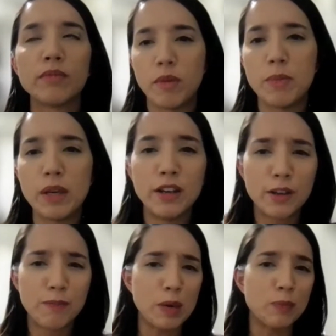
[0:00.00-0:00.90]
maybe
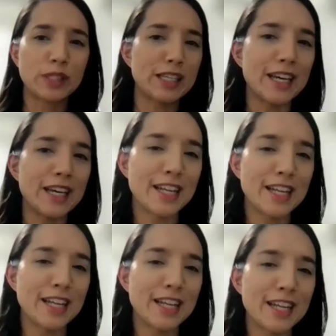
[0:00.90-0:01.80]
people's kids
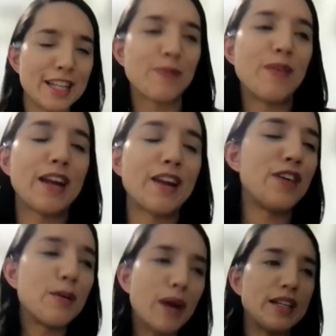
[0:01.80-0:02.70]
kind
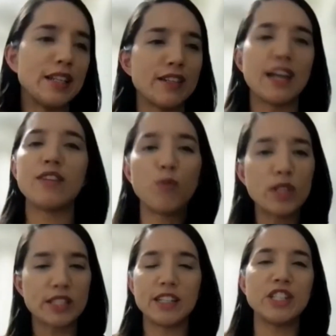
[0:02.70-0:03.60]
of thing, but I
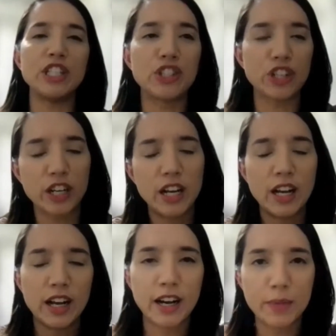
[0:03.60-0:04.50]
wasn't a teacher
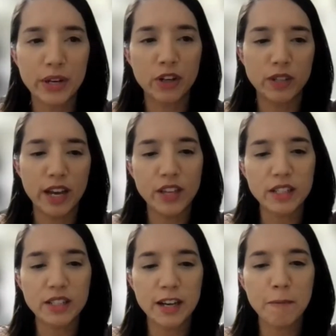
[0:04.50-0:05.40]
in Korea at that
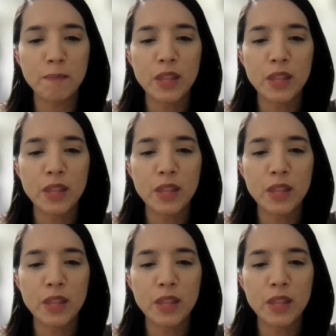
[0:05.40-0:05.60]
time.